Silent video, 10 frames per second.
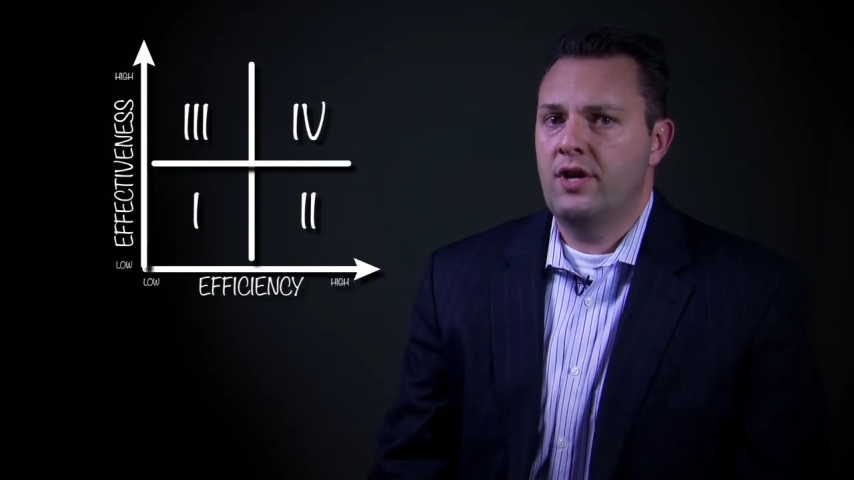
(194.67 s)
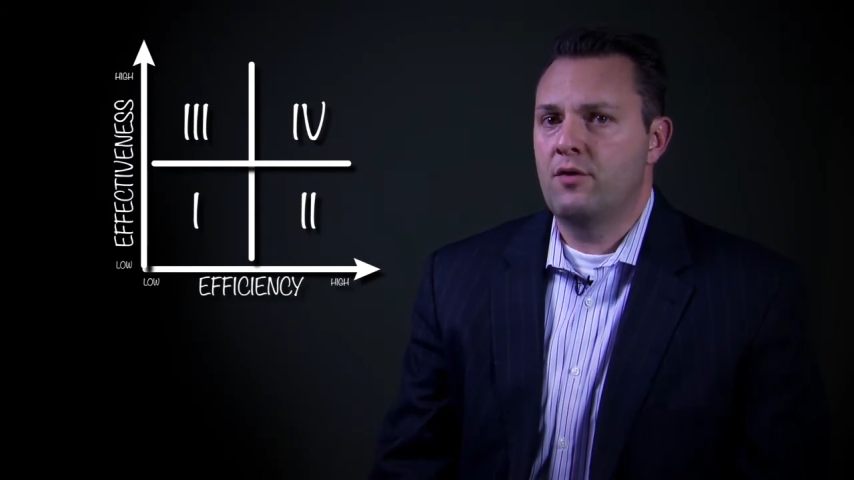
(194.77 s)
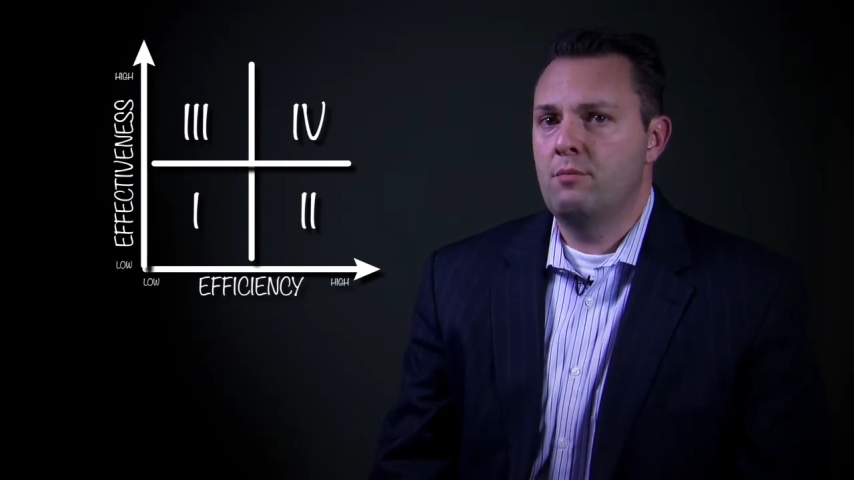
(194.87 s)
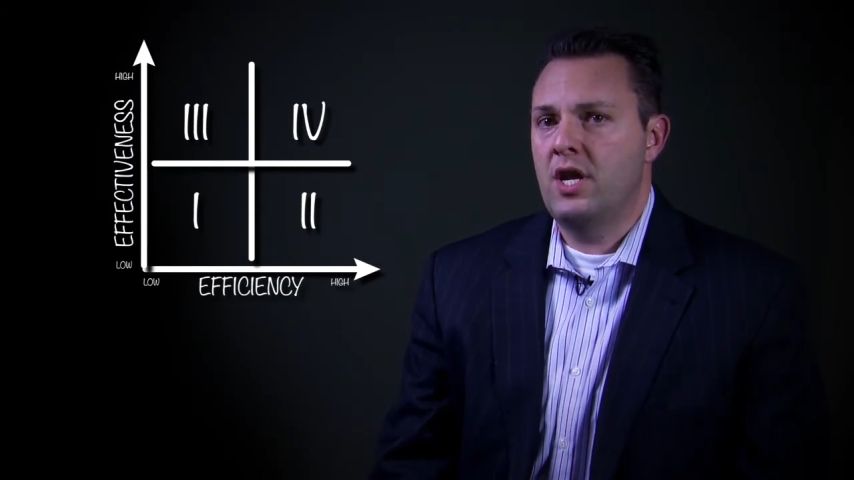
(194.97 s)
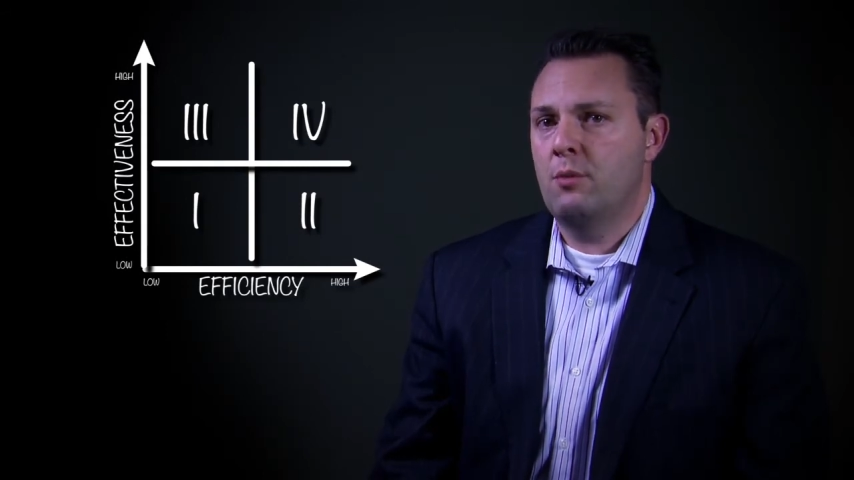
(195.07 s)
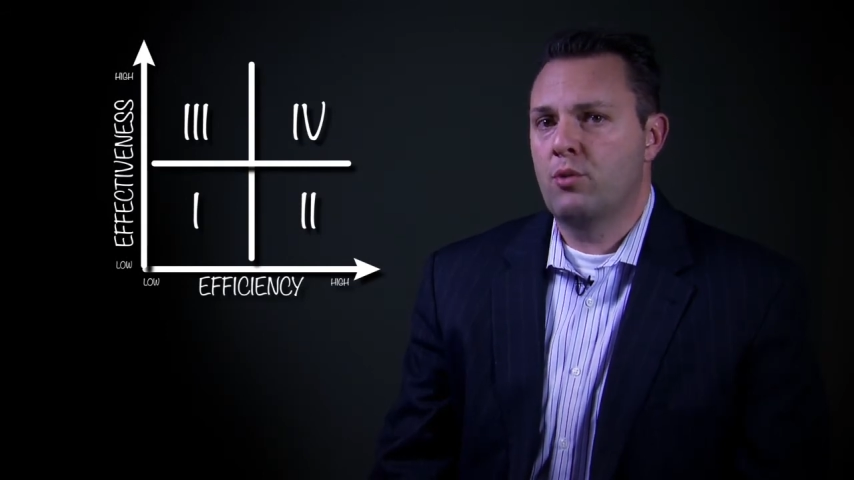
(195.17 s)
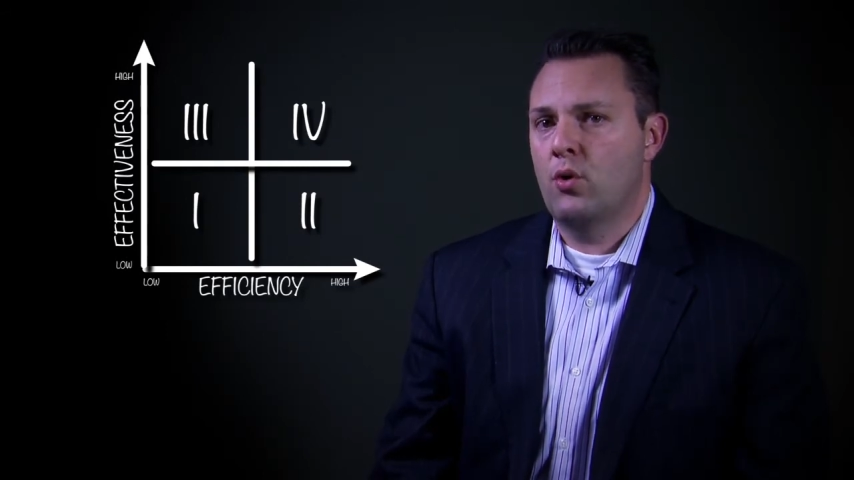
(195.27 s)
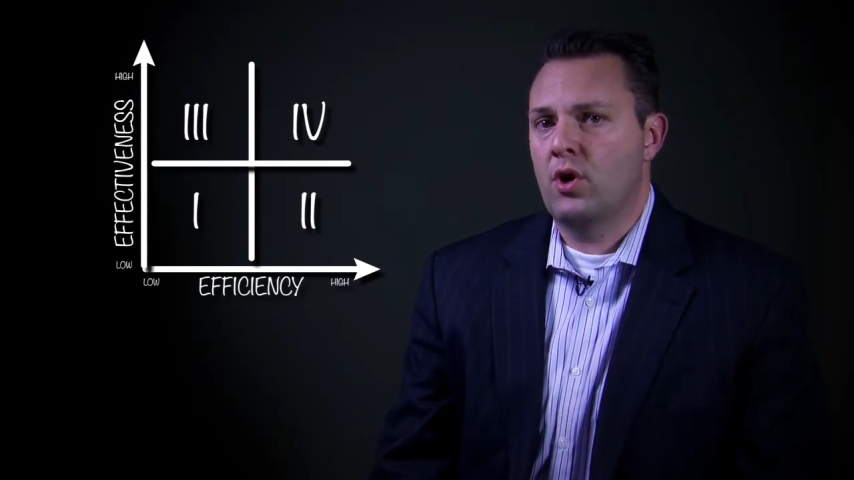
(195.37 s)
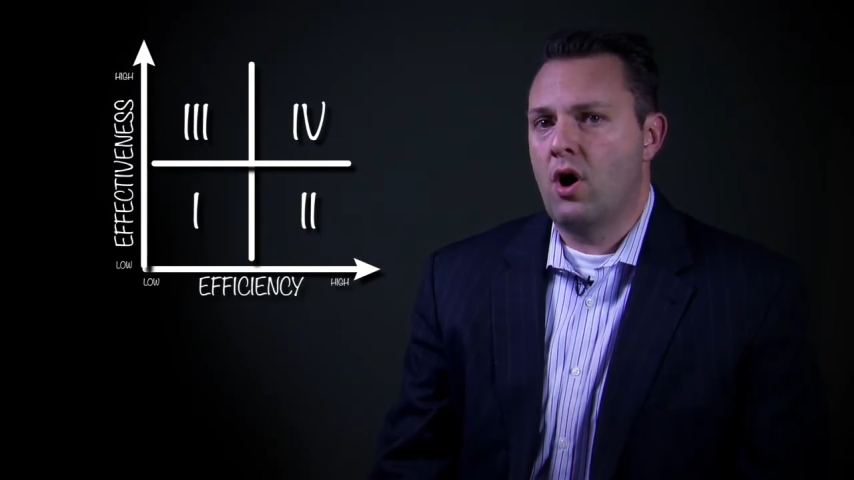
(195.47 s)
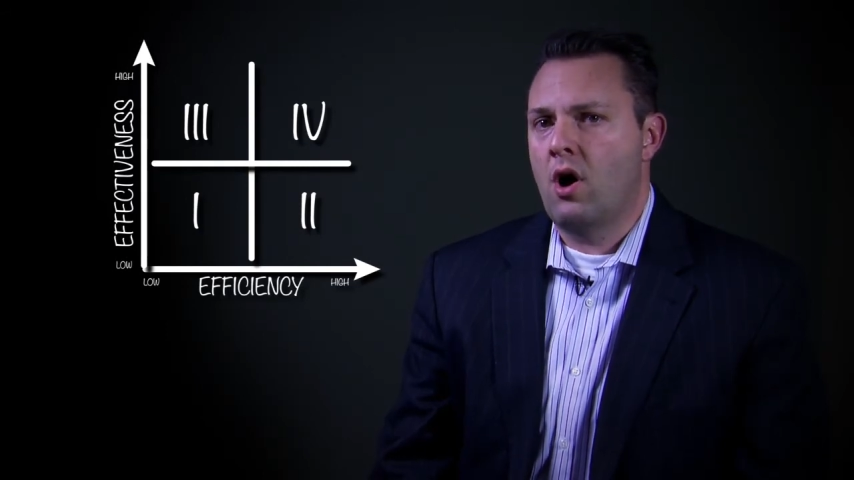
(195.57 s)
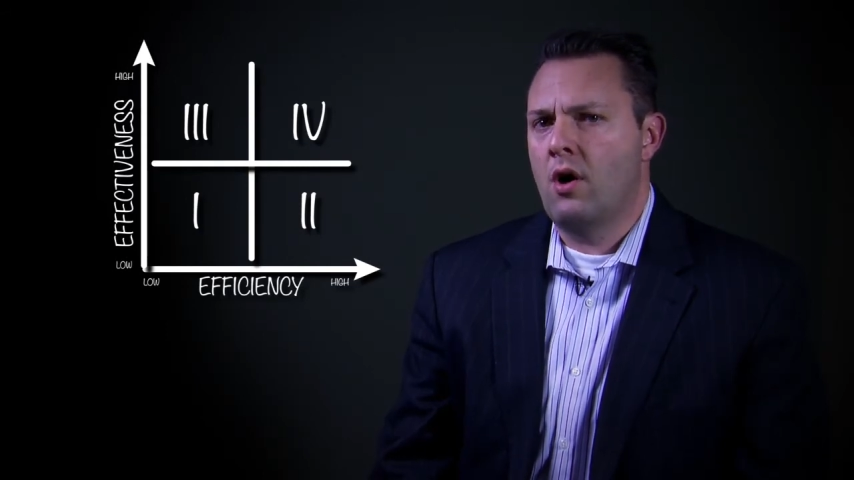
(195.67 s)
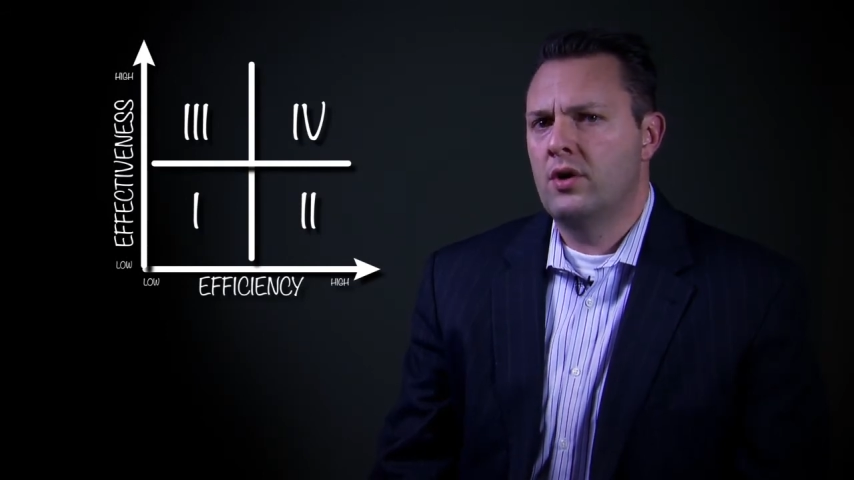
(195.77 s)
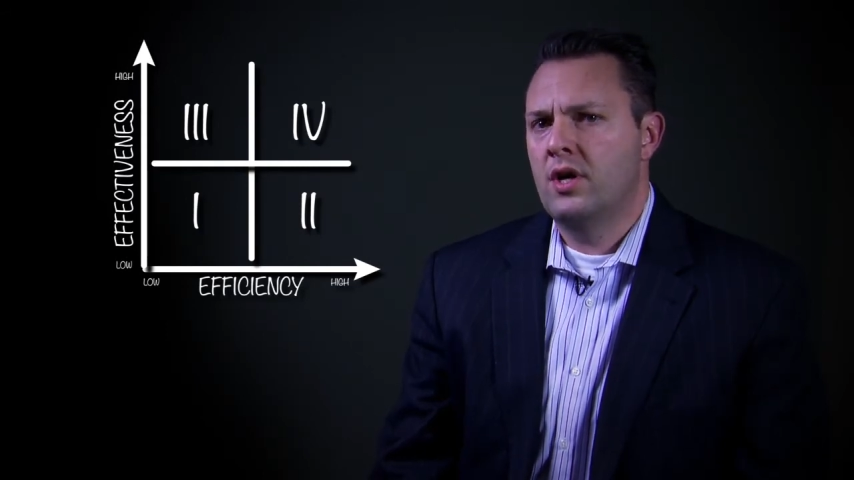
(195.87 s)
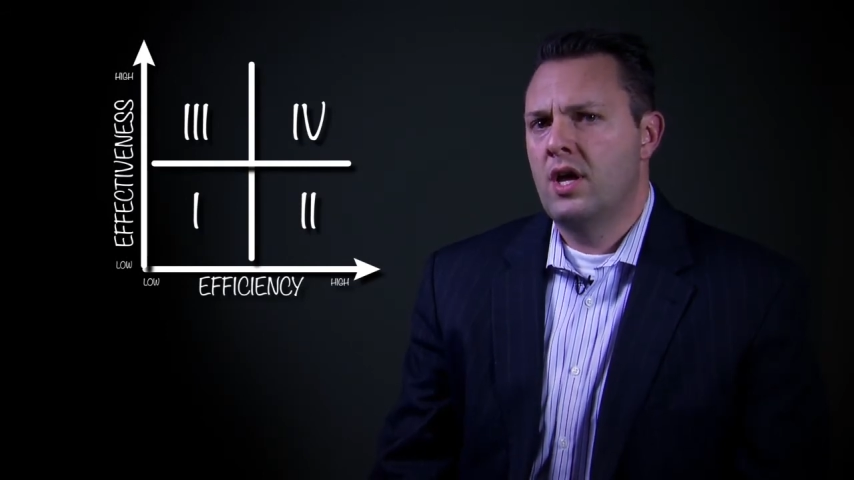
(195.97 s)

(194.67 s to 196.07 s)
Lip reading: for meeting protocol